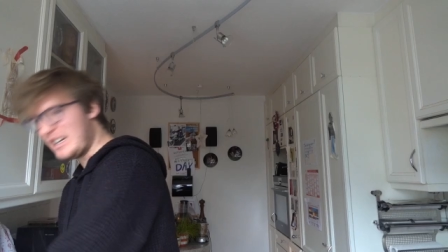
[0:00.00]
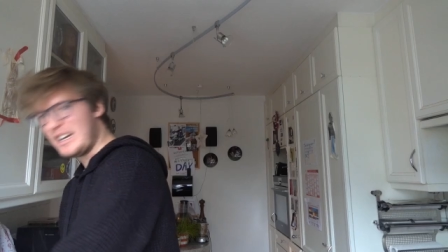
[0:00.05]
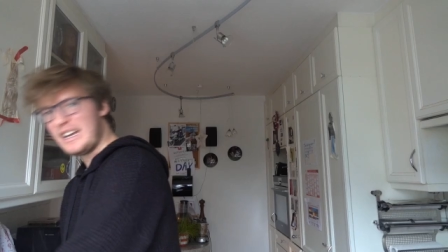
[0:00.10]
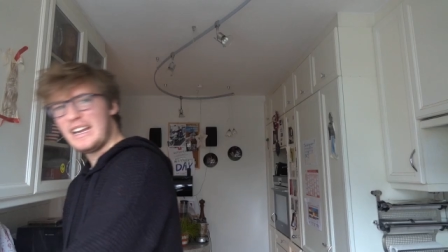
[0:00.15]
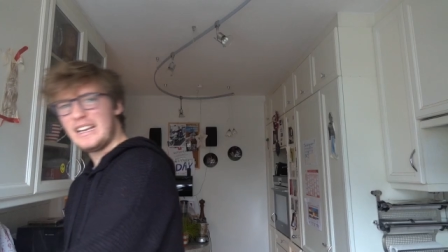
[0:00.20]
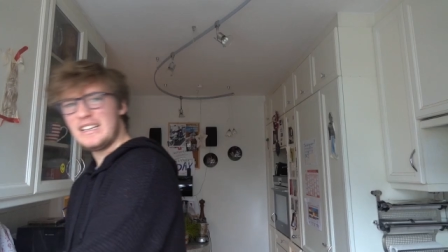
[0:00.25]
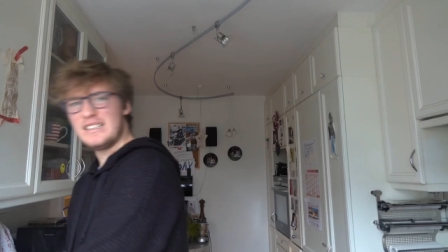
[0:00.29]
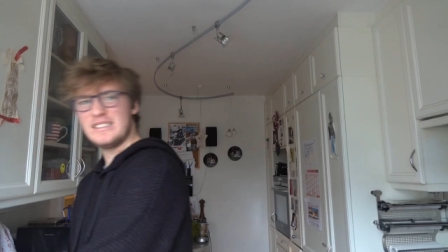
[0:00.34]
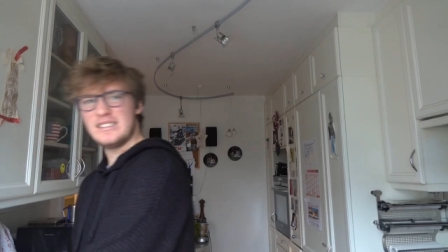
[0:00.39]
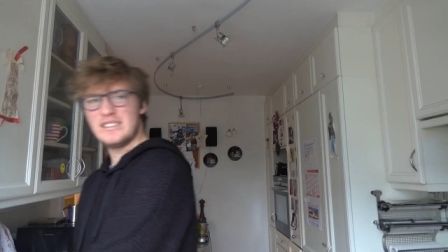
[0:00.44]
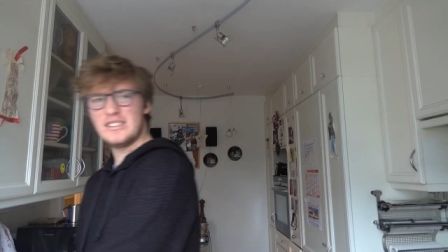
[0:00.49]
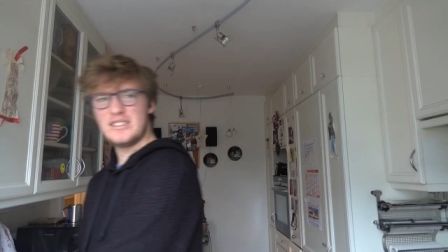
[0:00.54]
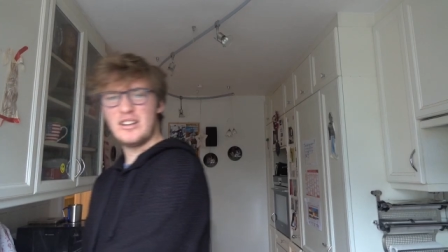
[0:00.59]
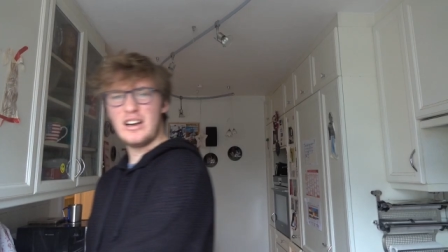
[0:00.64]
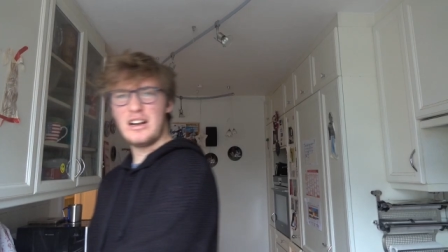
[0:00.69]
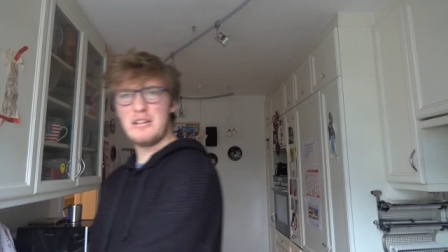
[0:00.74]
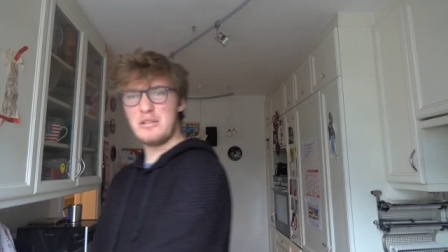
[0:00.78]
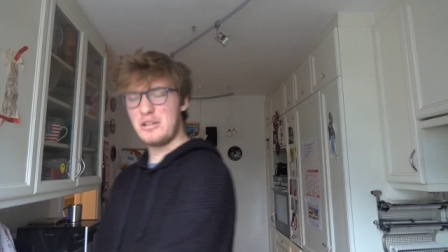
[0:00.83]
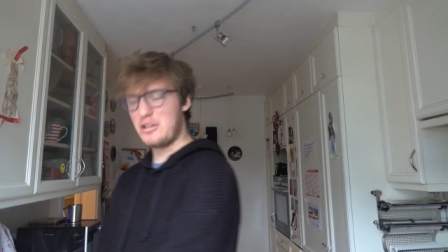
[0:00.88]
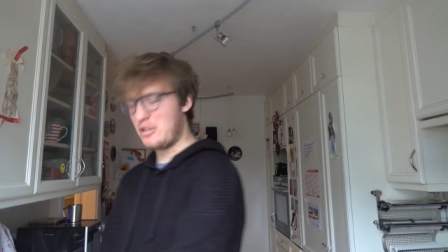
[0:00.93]
Okay,
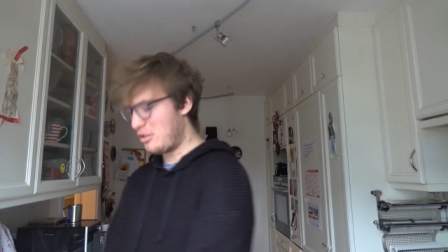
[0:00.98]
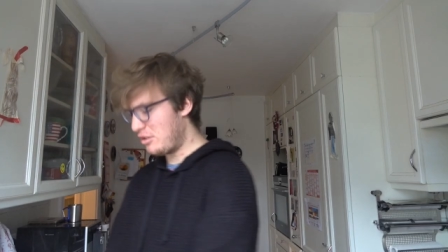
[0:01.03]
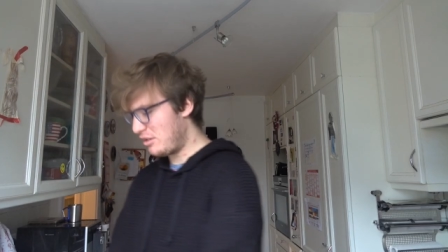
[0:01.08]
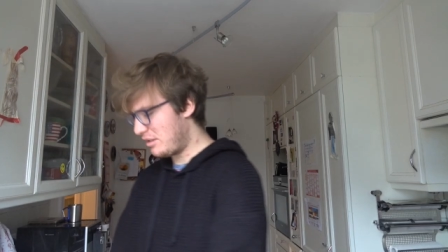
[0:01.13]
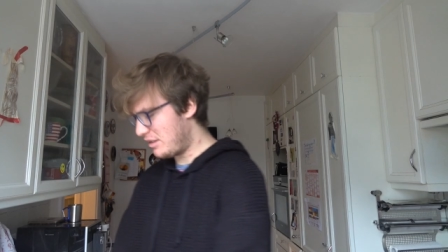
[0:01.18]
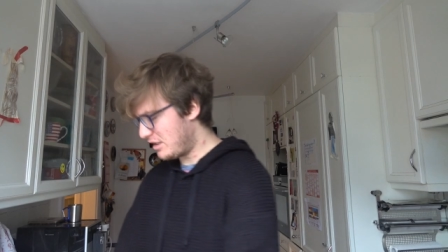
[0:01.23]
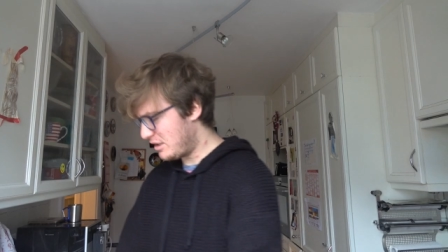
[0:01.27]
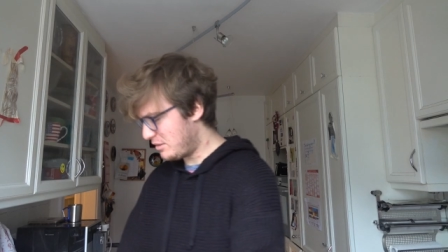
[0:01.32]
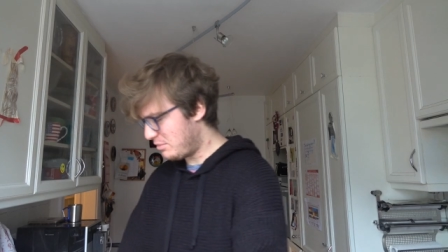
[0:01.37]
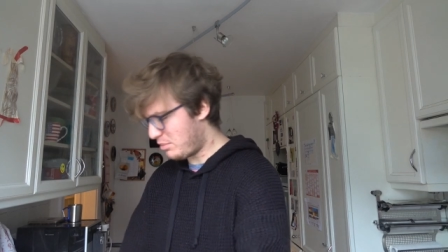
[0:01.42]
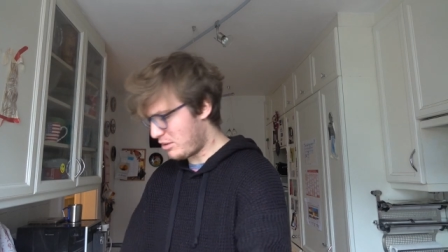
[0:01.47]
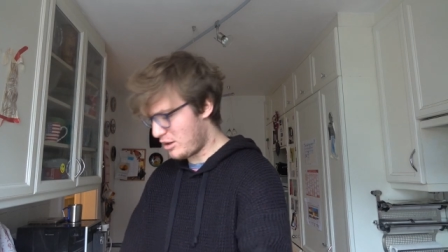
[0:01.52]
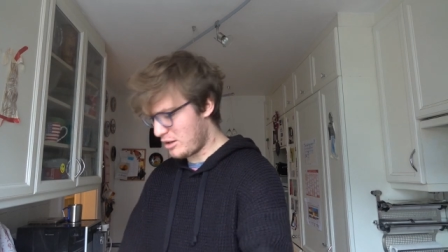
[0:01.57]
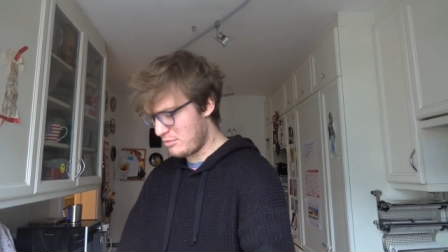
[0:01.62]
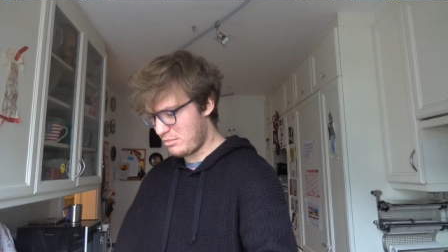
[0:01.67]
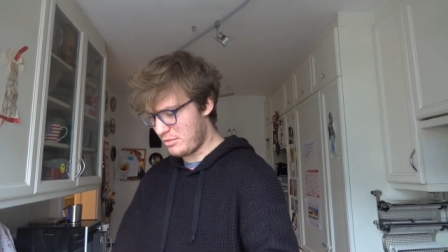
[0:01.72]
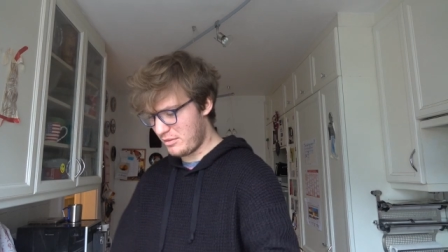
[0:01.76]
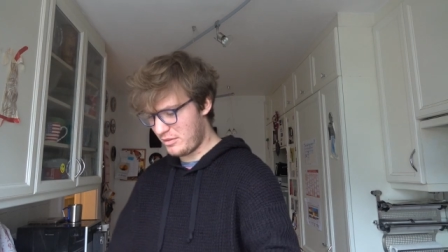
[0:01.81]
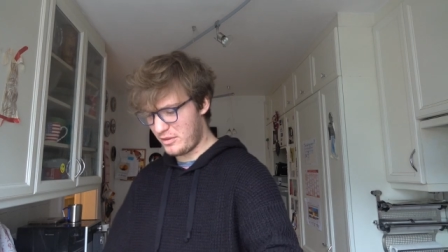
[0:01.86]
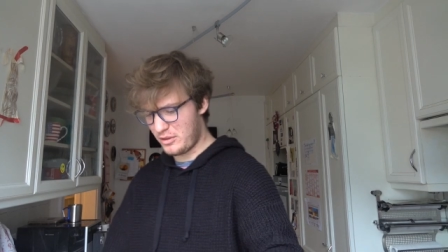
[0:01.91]
so I recorded this
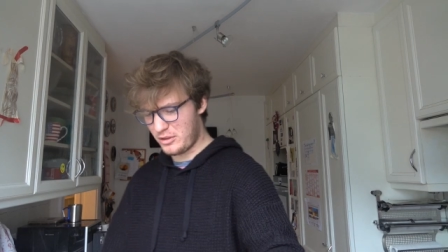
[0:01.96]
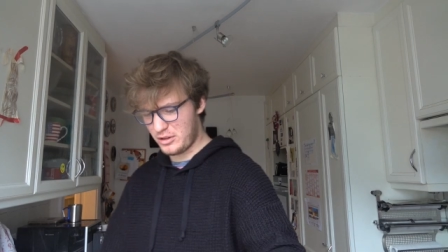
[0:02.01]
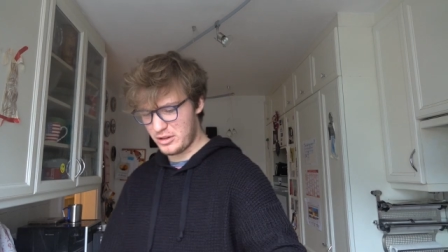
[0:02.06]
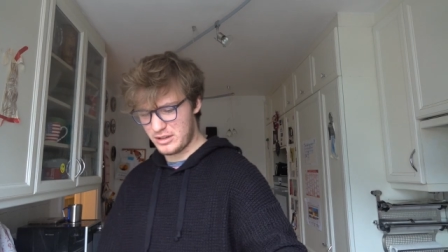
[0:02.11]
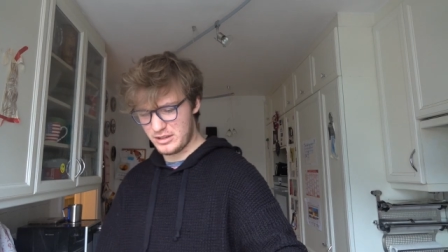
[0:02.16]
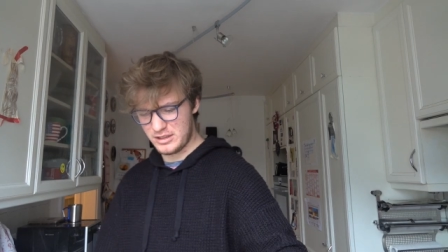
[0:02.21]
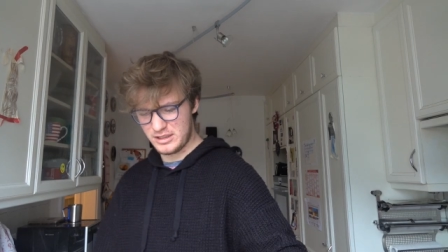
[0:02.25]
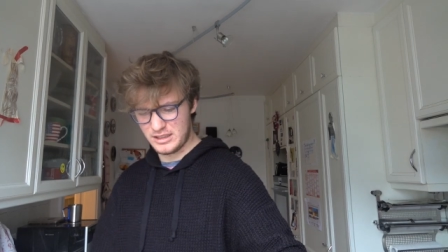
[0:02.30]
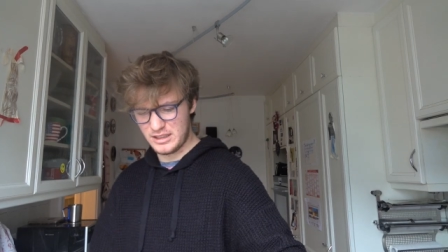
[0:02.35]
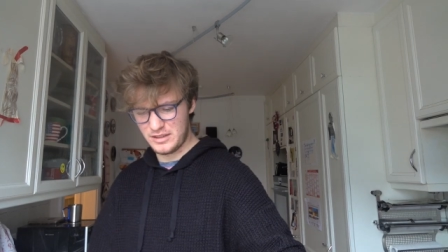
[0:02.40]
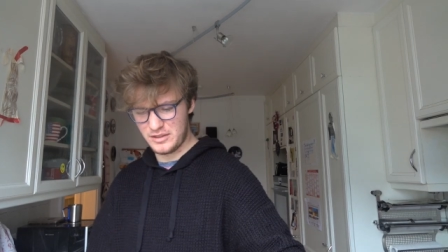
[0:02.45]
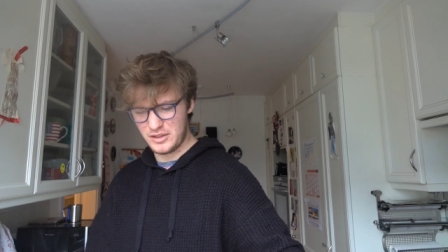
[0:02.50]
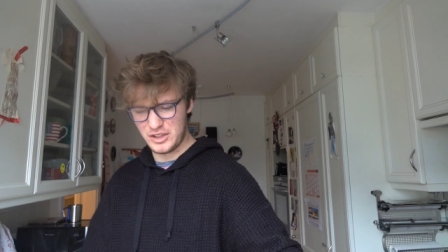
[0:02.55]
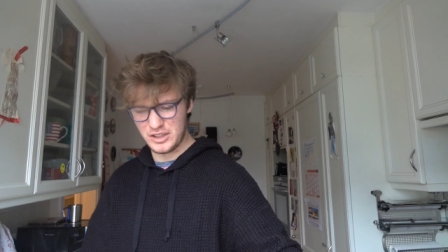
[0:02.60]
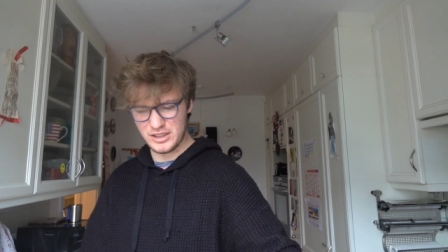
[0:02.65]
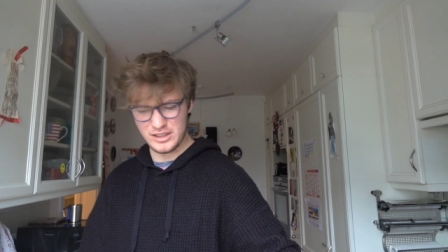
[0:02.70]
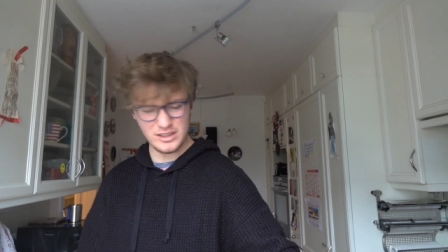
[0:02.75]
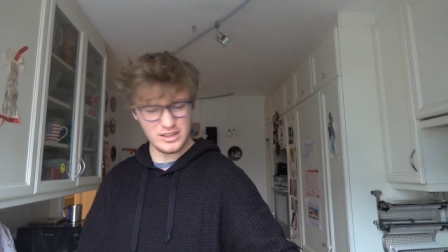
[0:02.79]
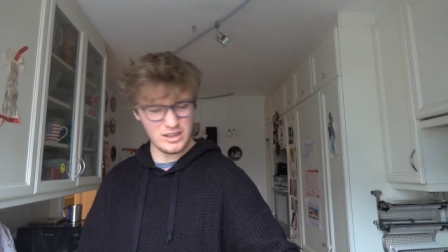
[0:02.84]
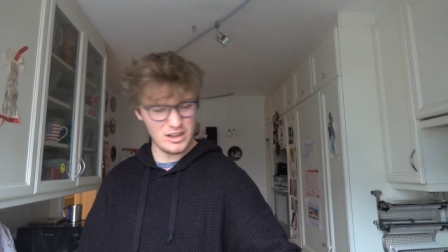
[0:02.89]
part before the stuff you
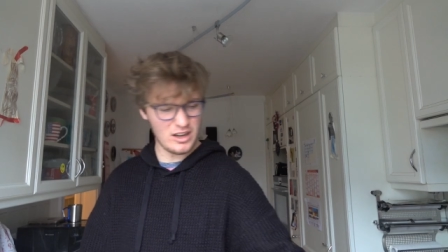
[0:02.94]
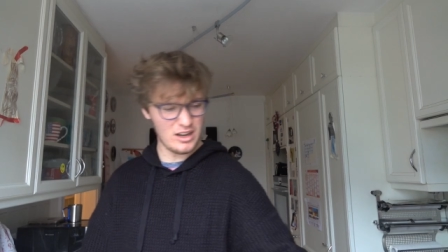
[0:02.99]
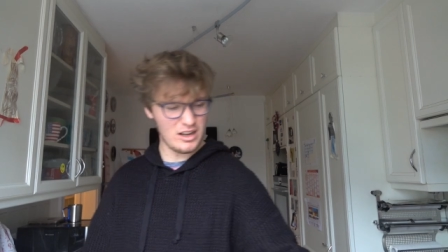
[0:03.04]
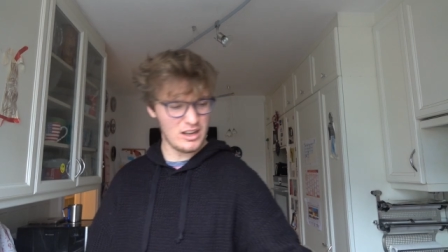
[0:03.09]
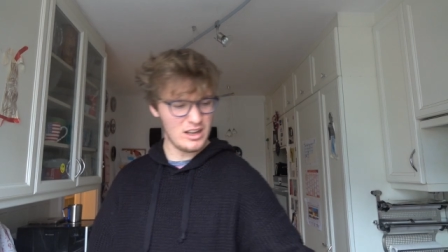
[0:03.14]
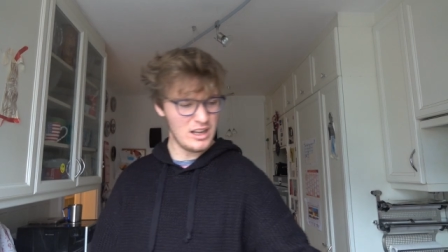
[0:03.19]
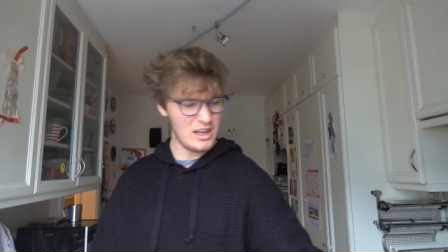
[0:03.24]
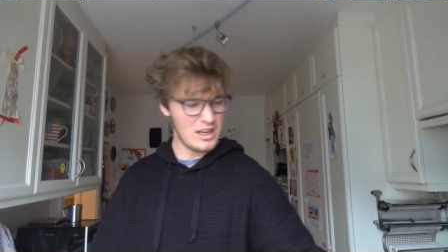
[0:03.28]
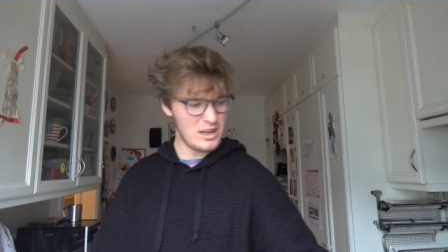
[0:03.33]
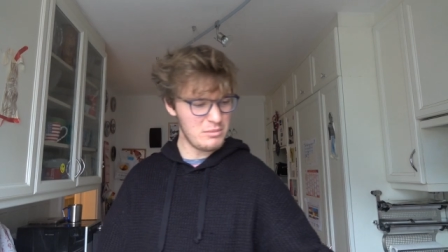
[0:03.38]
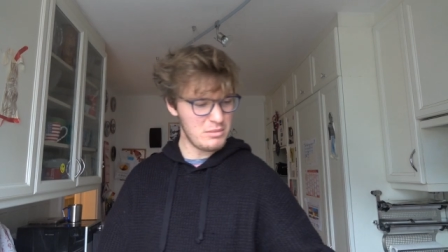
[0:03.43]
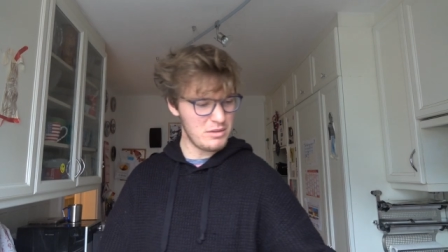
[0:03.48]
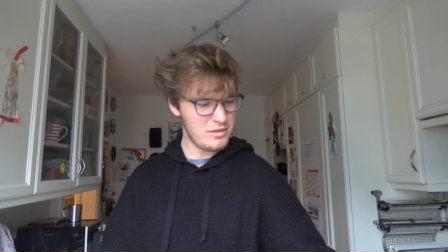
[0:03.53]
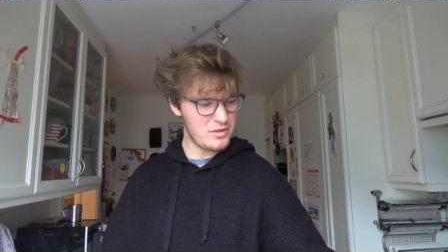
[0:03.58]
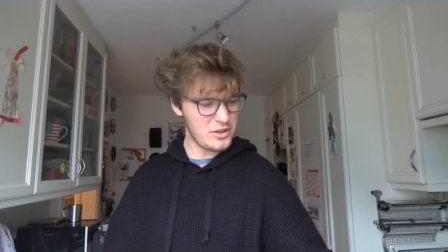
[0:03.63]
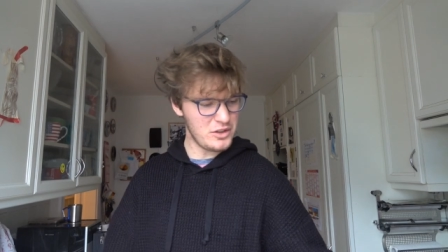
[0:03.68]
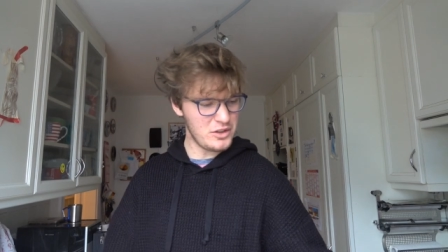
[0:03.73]
just saw, but